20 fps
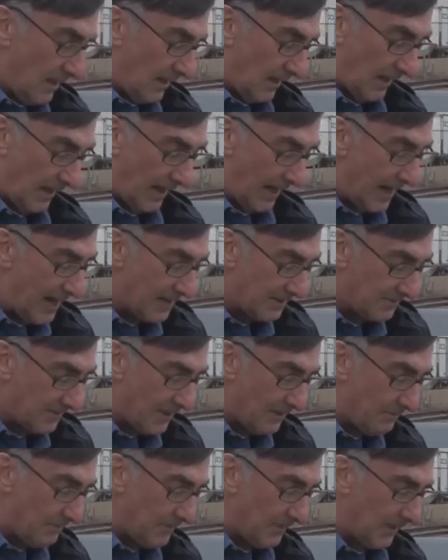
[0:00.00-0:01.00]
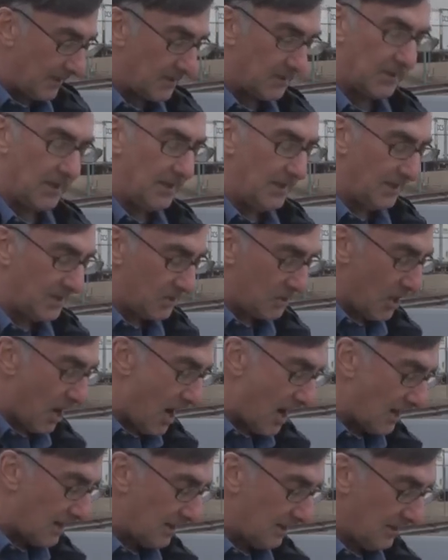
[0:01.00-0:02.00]
a hand grip, extended
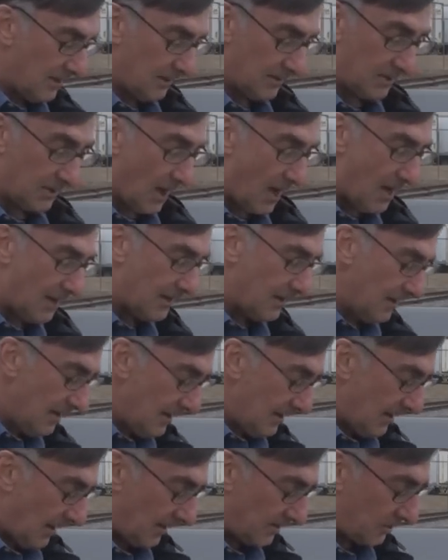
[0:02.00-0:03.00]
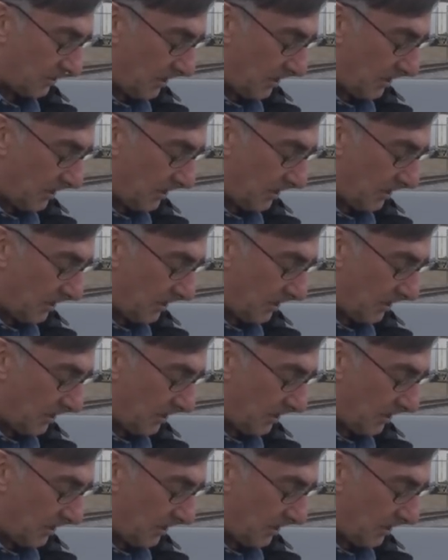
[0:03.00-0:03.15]
shock, a stock, a